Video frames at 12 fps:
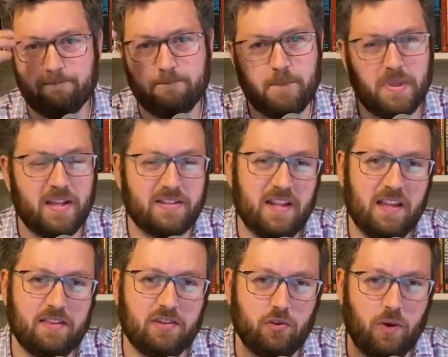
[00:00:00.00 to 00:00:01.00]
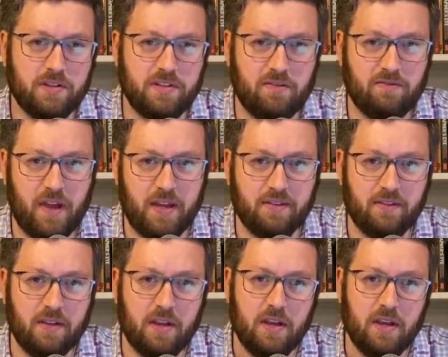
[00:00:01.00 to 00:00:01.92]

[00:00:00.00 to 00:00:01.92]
But that's not the choice they face.